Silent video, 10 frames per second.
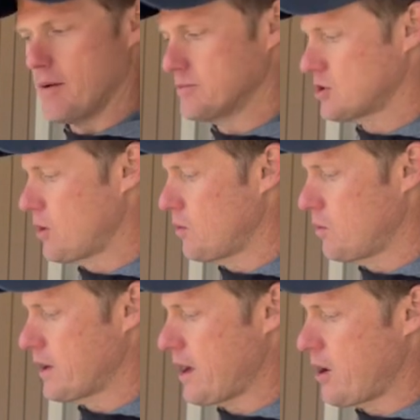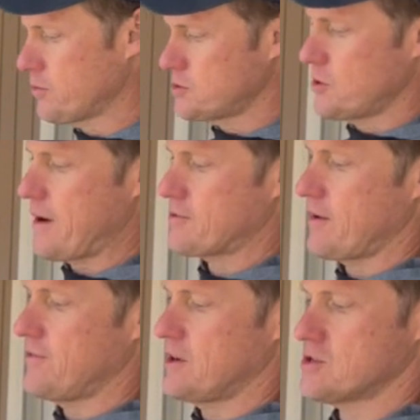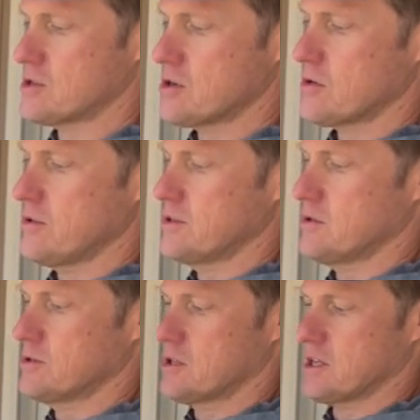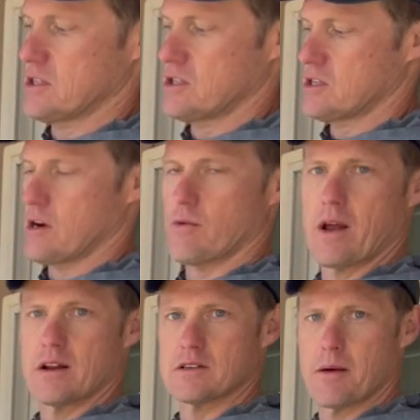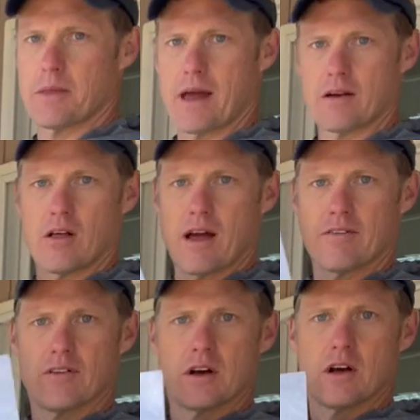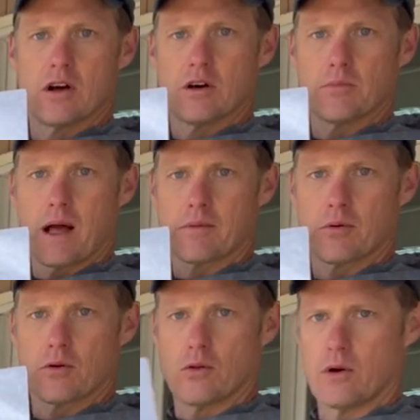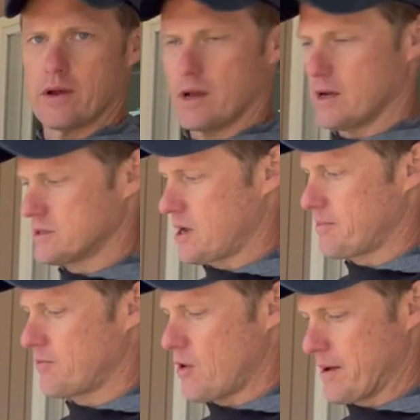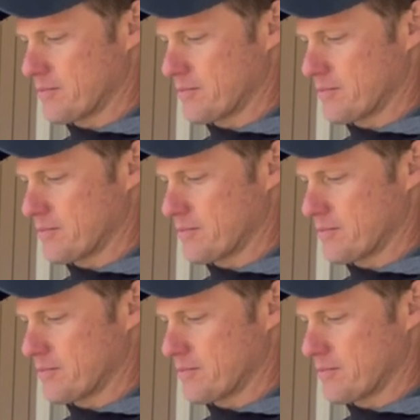So what I hope to do after I finish the circle, these will just get stuck right on top of that, and I'll have black perloid on top of white